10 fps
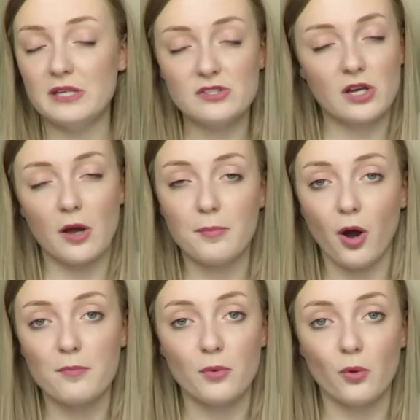need to go
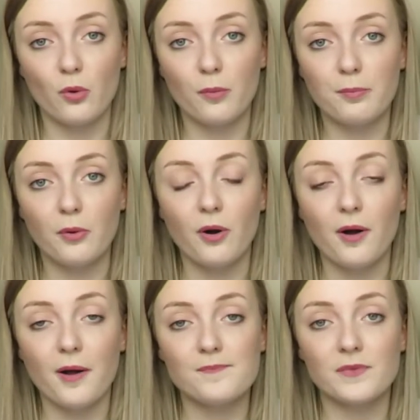buy more. But
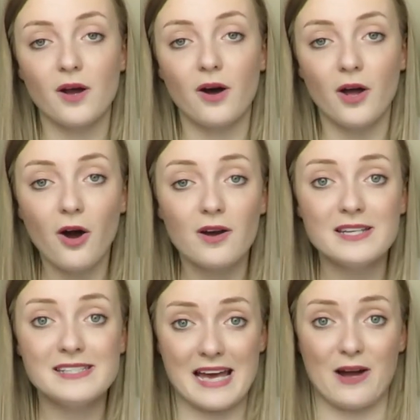I
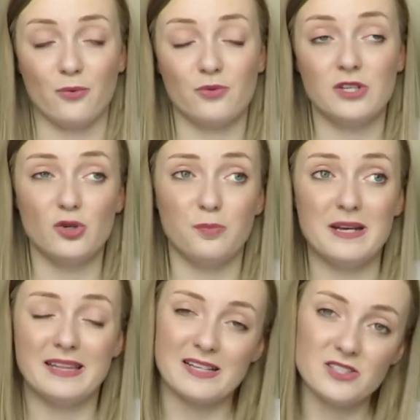highly doubt that you'll
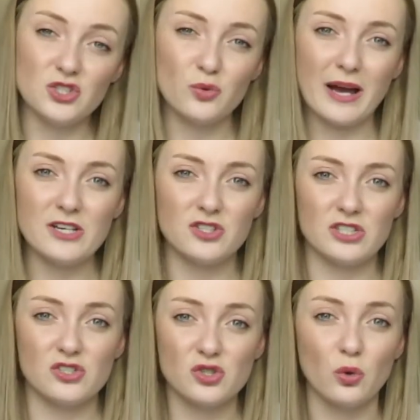be in that
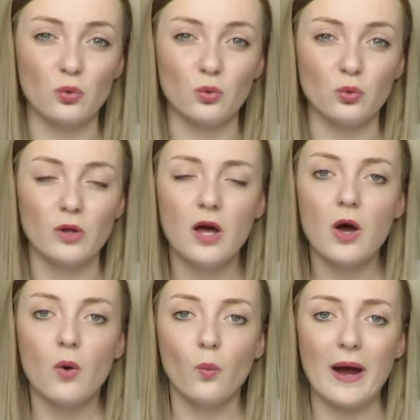situation in school
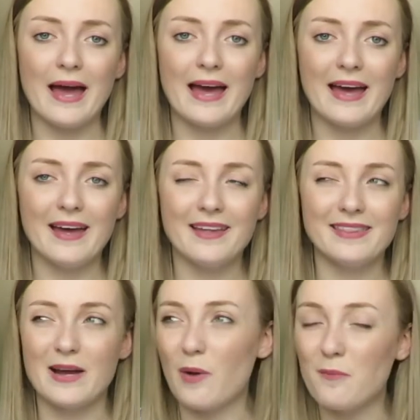where
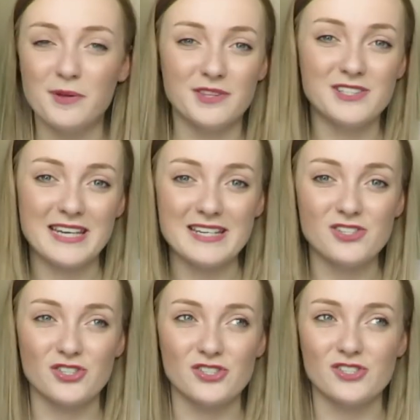there won't be the
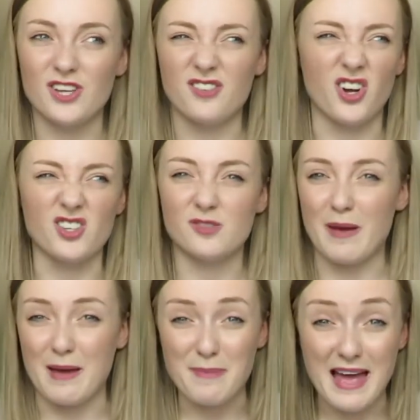teachers that have got
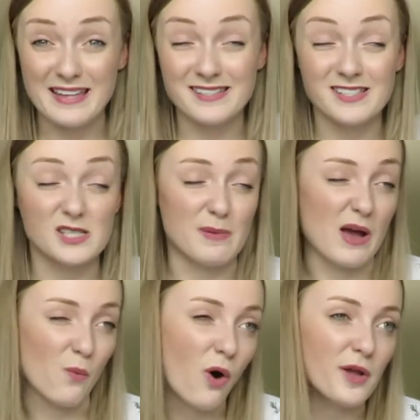spare pens,
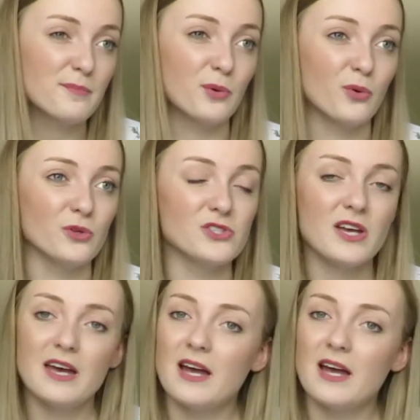spare whiteboards.